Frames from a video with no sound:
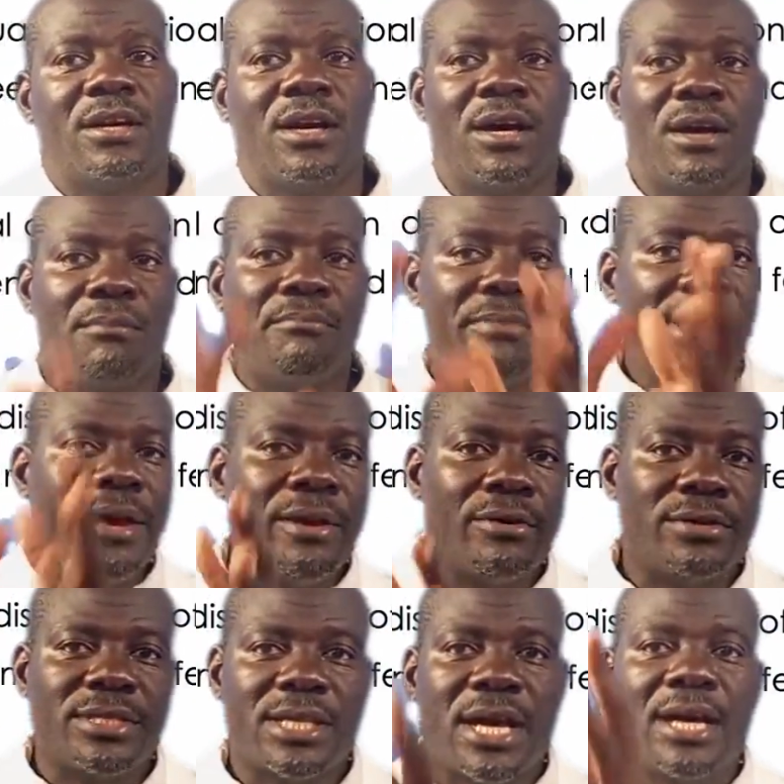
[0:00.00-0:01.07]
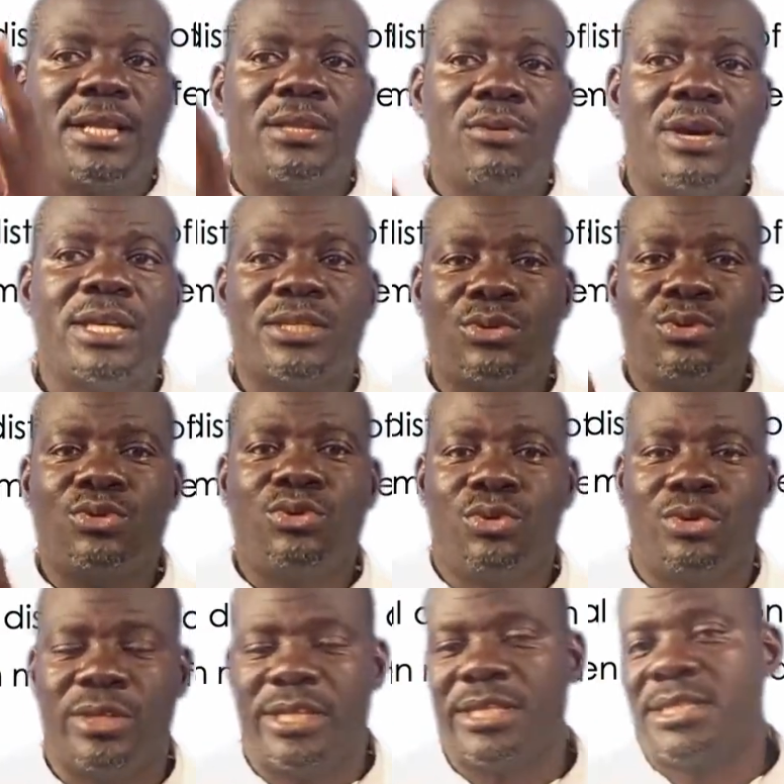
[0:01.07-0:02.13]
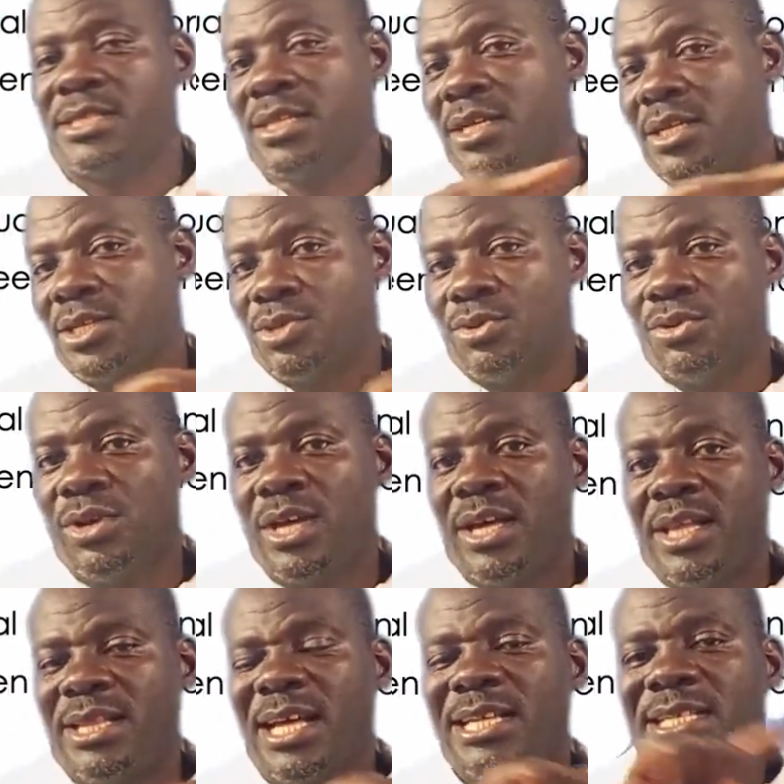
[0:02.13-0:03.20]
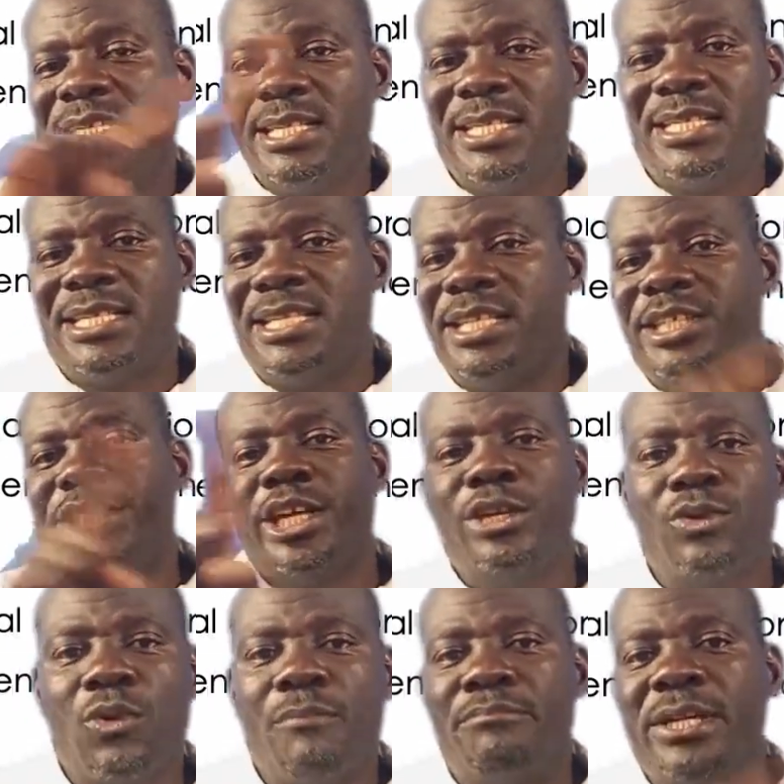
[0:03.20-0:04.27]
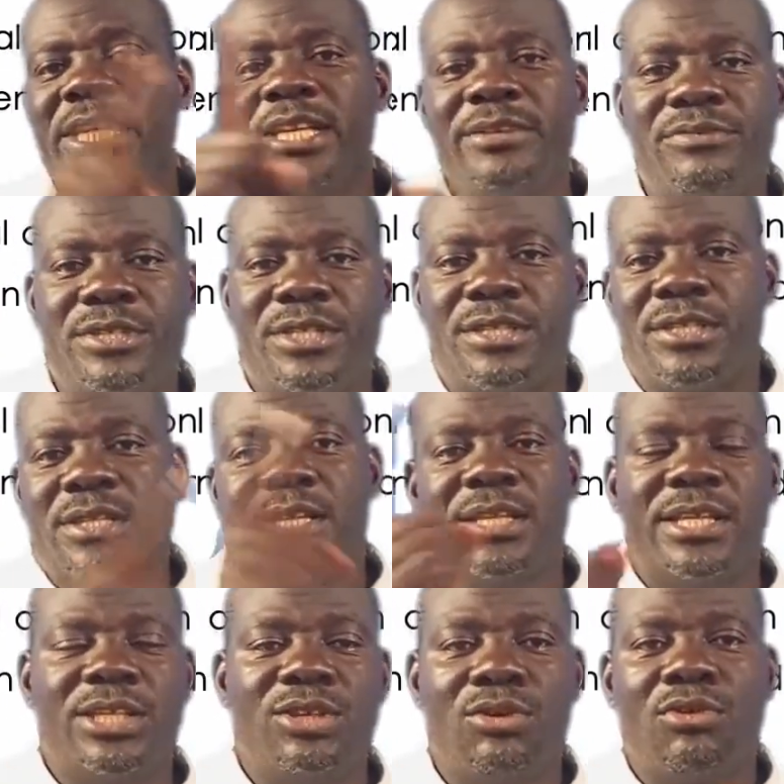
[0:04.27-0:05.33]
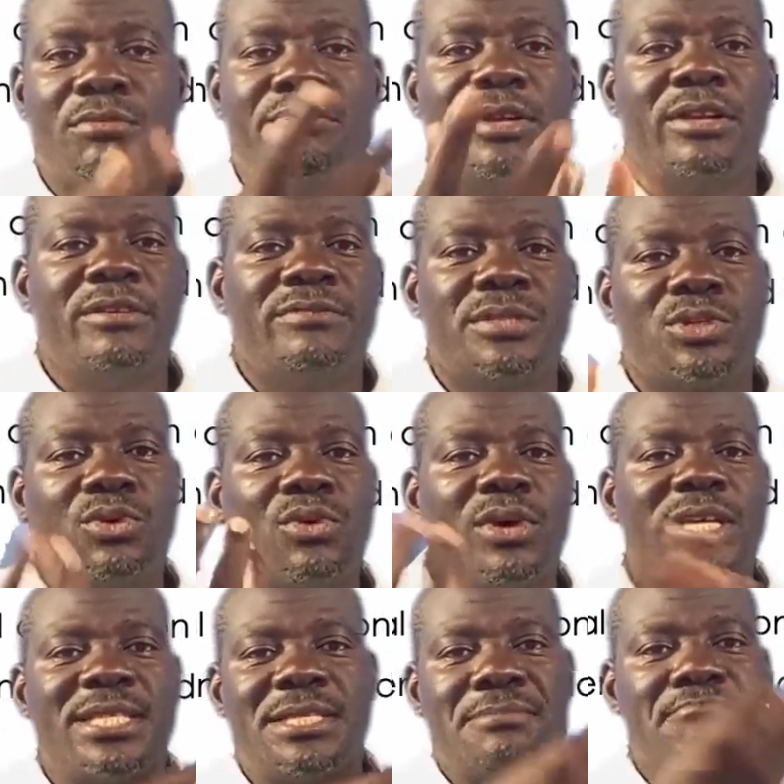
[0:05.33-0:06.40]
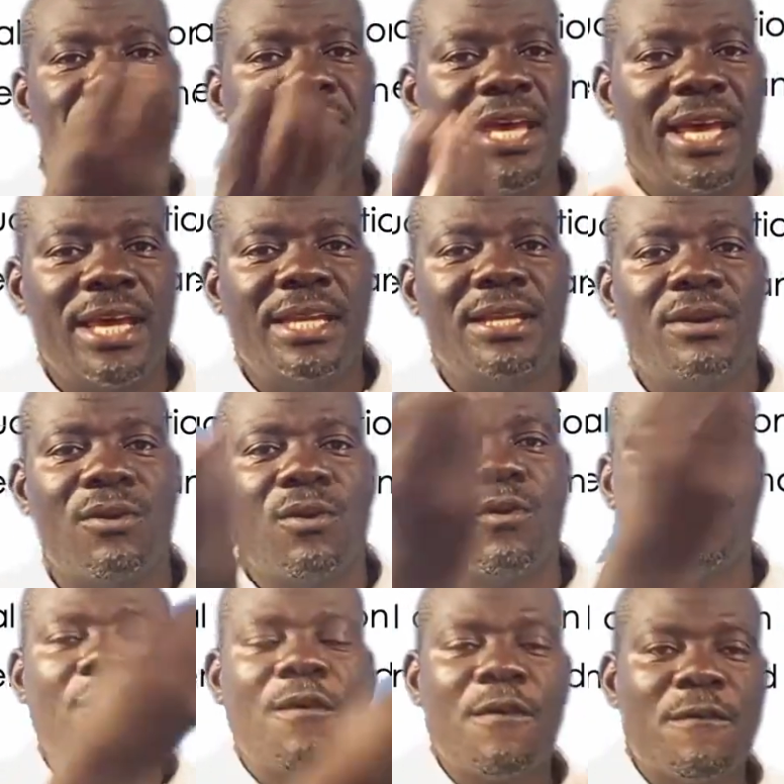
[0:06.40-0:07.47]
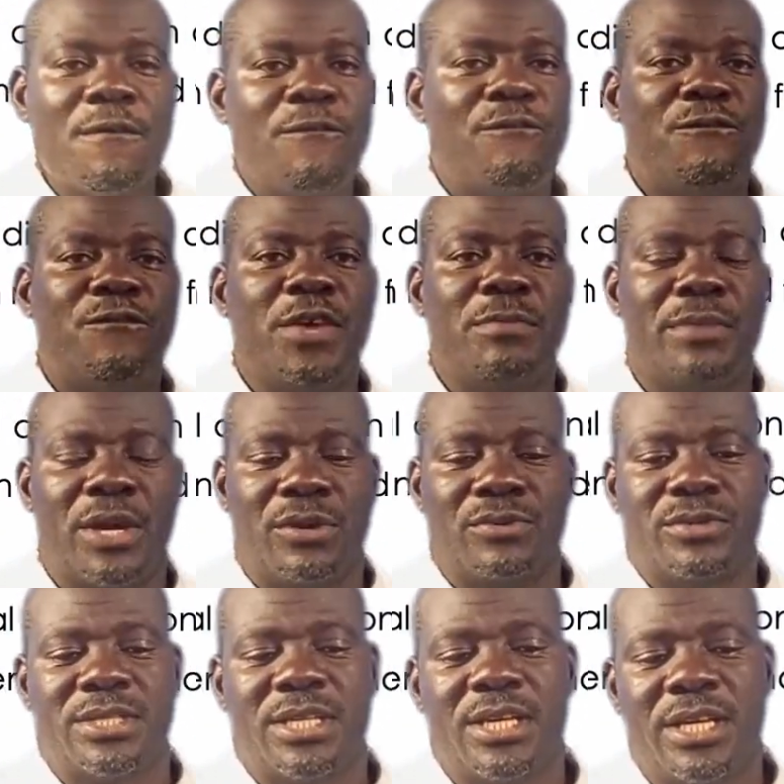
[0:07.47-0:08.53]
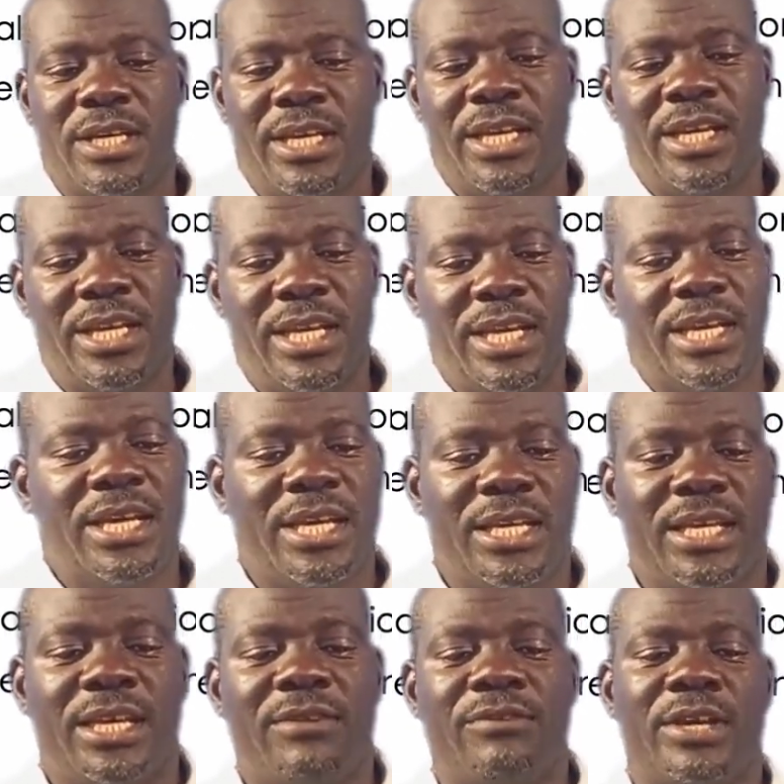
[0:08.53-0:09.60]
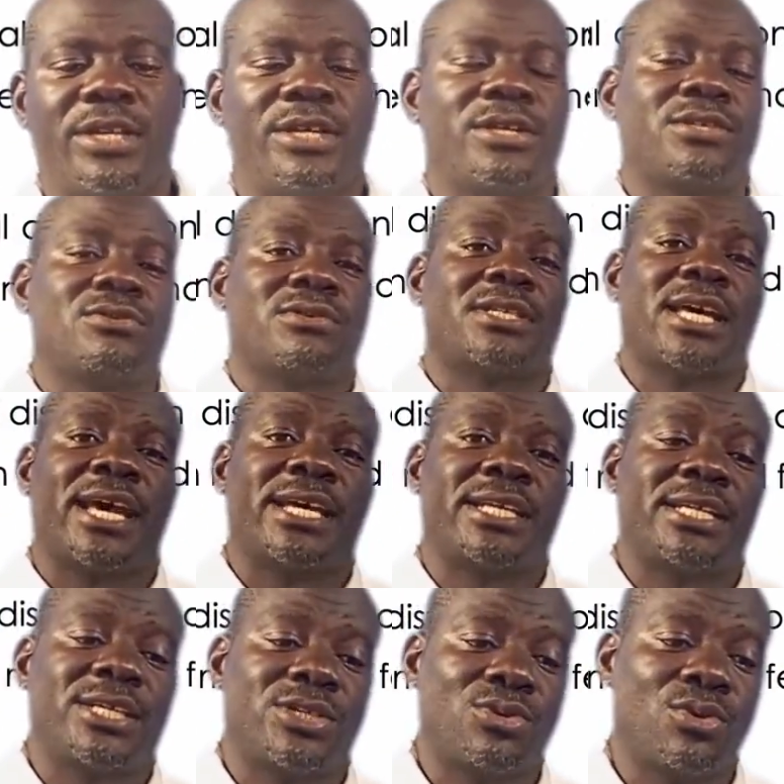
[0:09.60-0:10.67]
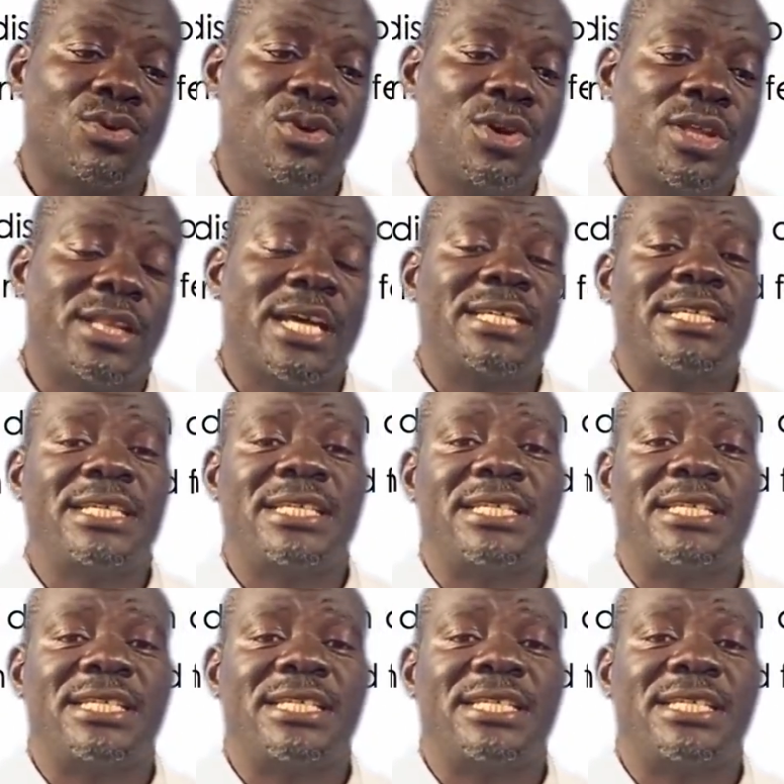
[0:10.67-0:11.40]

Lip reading: males are the ones who do this. So that is the general beliefs towards men or females in a given society. So that is